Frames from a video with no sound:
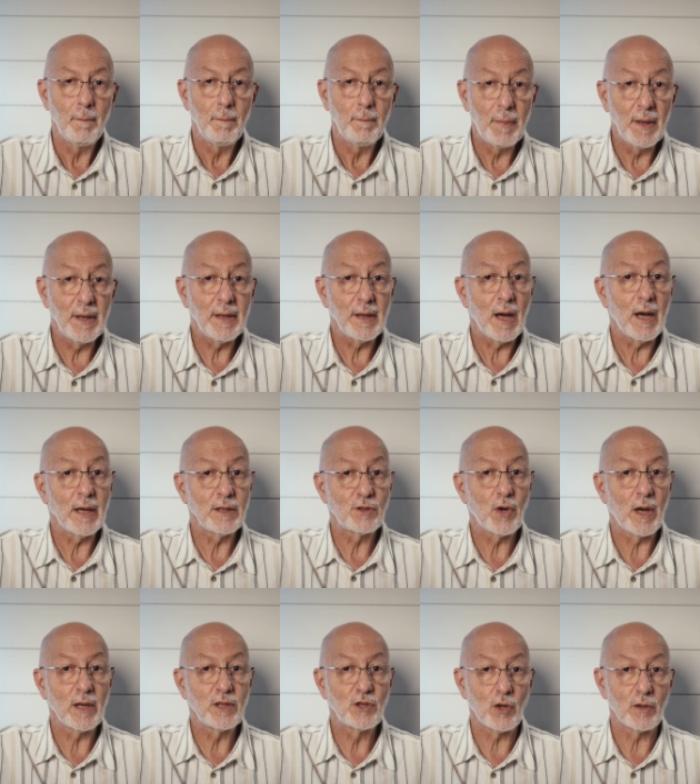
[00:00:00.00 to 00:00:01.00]
But I
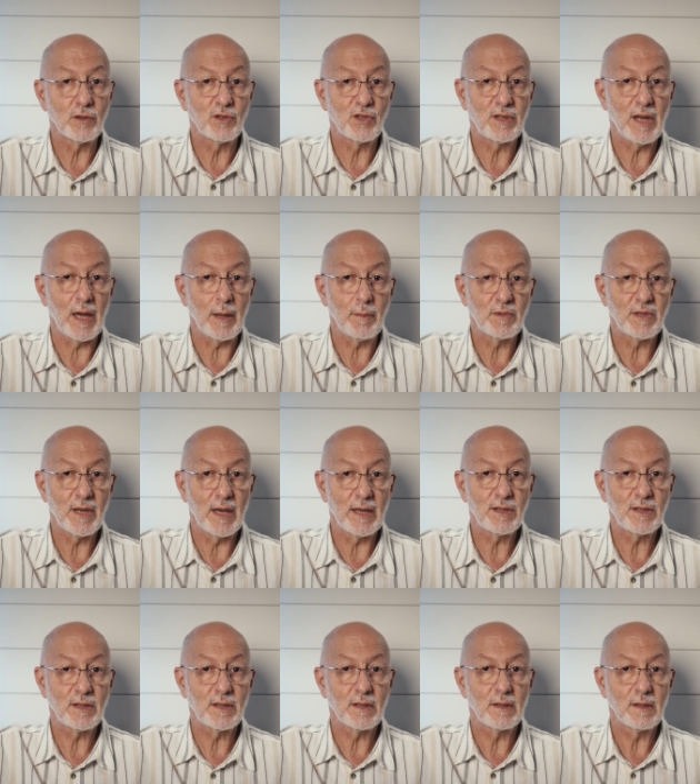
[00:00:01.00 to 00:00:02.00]
tried John's tape
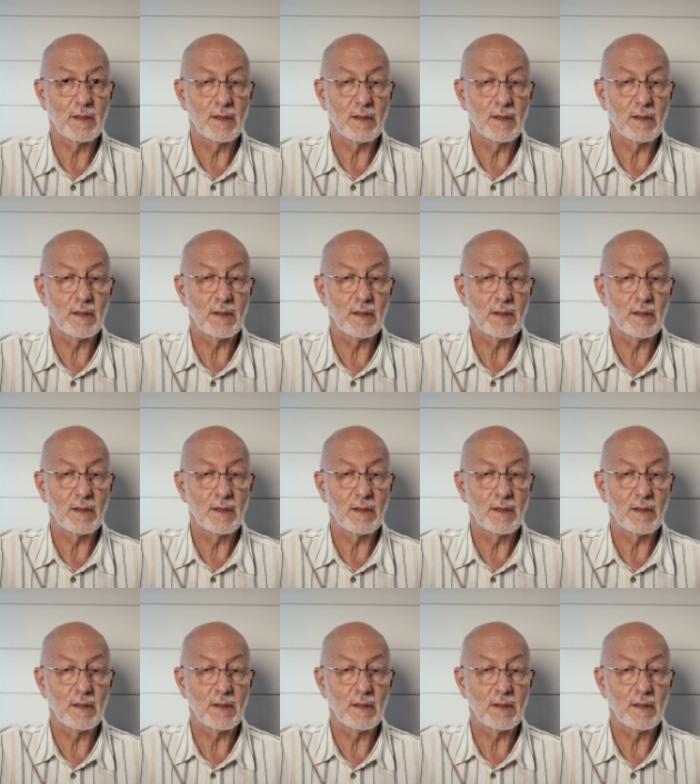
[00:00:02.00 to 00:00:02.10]
test.